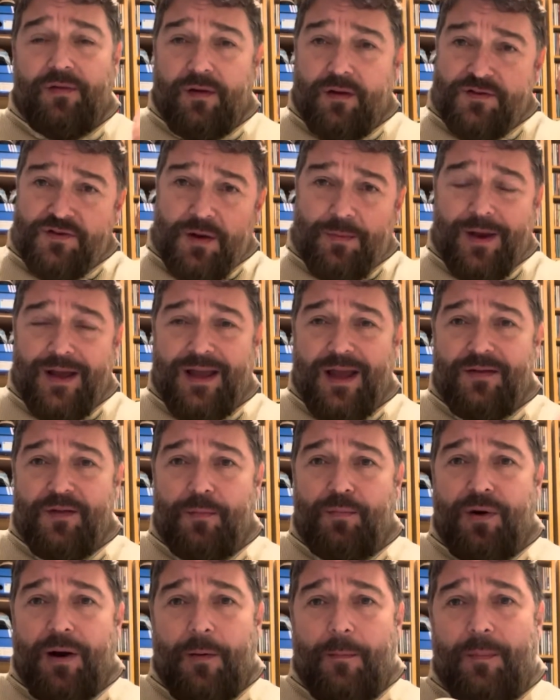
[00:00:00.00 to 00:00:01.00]
so I might get the
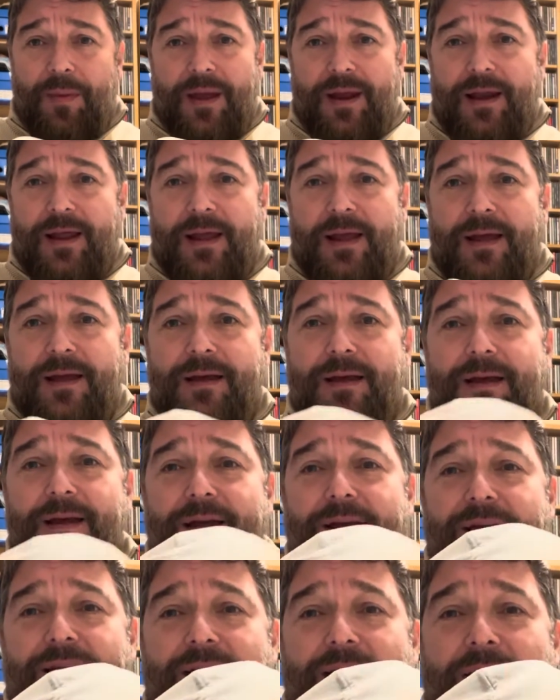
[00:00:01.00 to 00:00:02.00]
brown beanie.
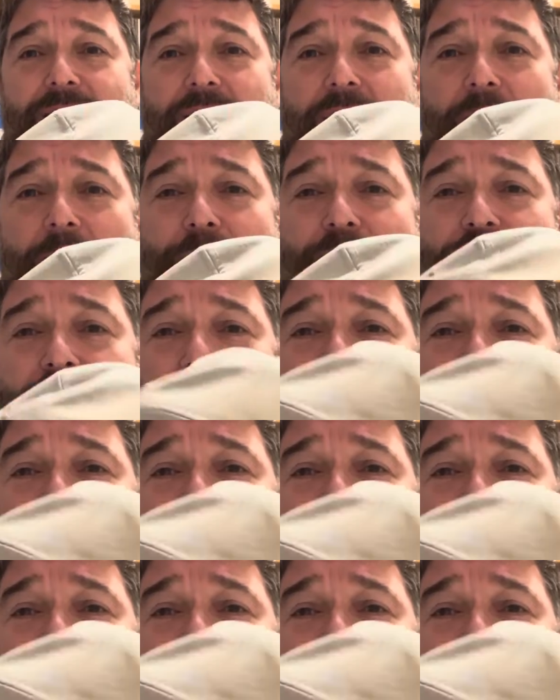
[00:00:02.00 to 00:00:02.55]
And